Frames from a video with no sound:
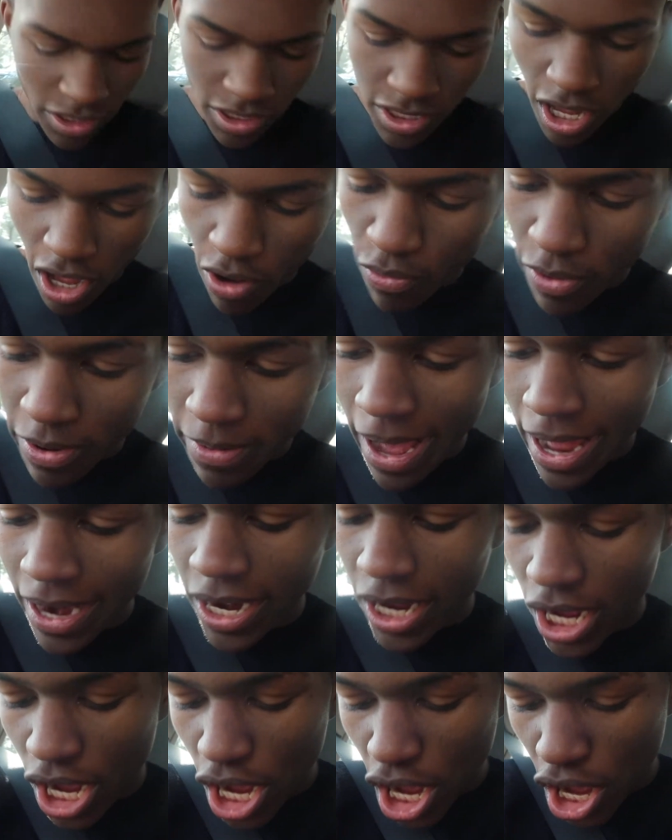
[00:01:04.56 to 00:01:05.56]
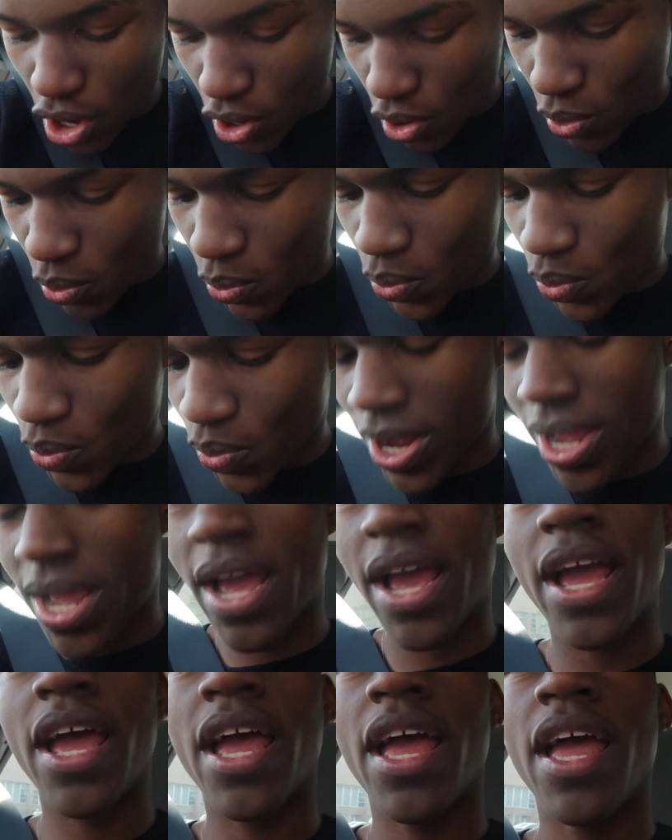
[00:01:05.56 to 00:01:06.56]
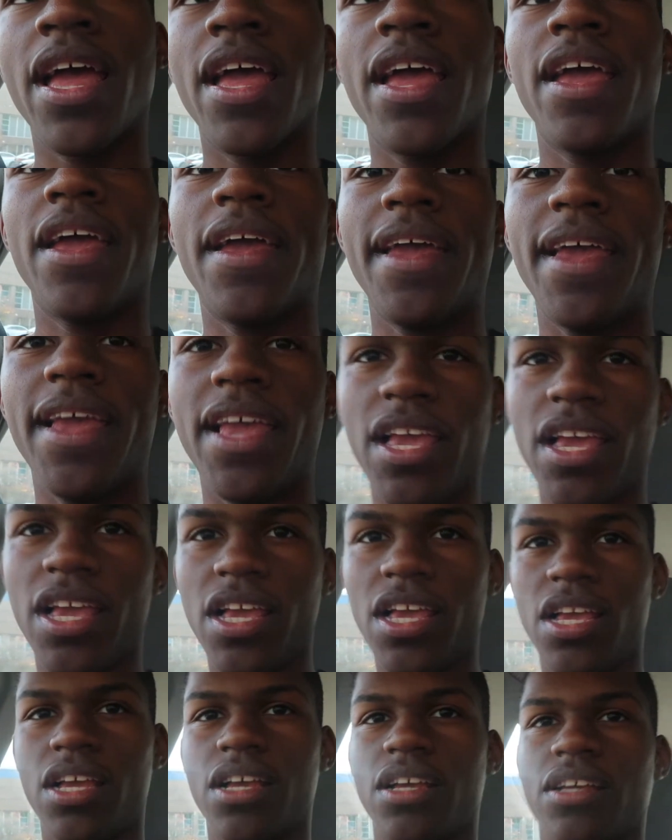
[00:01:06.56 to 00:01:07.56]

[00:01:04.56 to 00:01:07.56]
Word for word: so we about to go eat